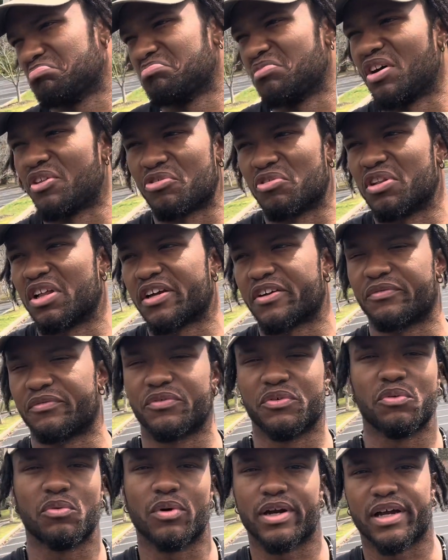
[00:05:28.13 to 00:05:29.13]
I feel like a
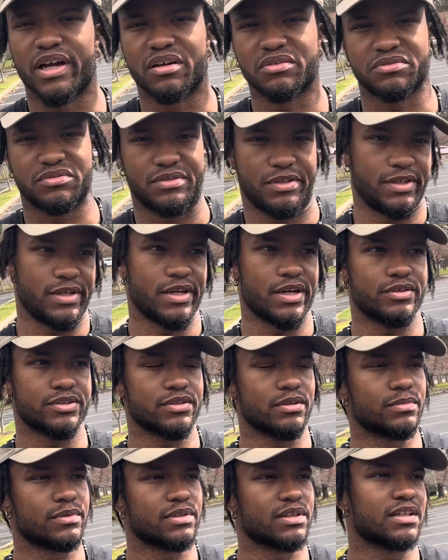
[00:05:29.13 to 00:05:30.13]
few workouts in there or
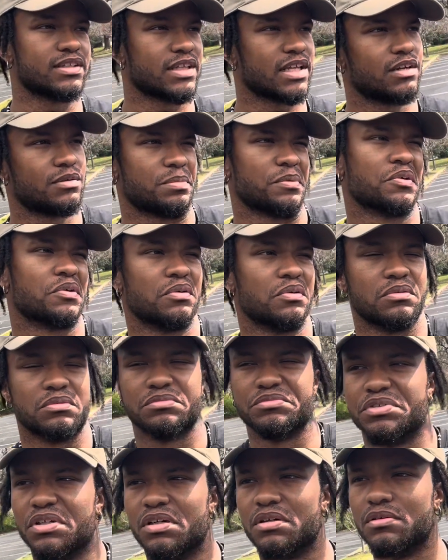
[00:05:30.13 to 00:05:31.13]
something like that,
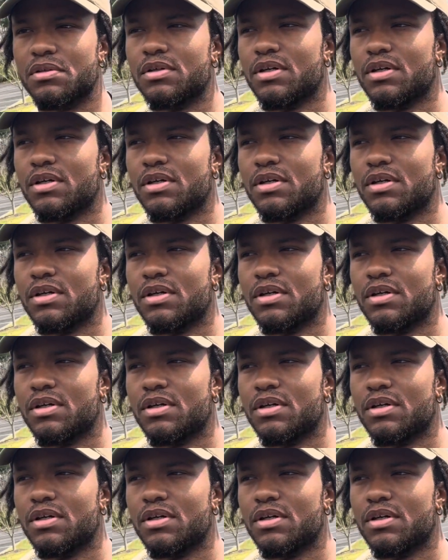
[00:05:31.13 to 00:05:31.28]
you know,